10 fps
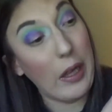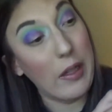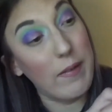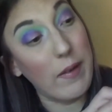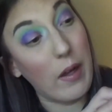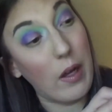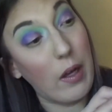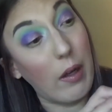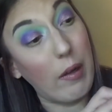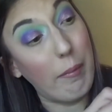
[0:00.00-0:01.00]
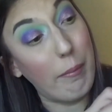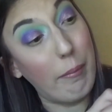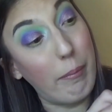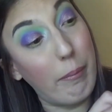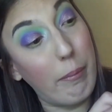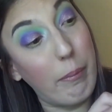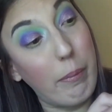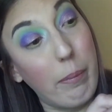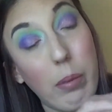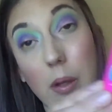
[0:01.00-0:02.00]
some
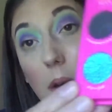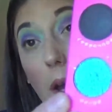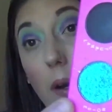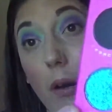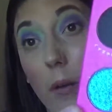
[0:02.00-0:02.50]
blue, I don't know,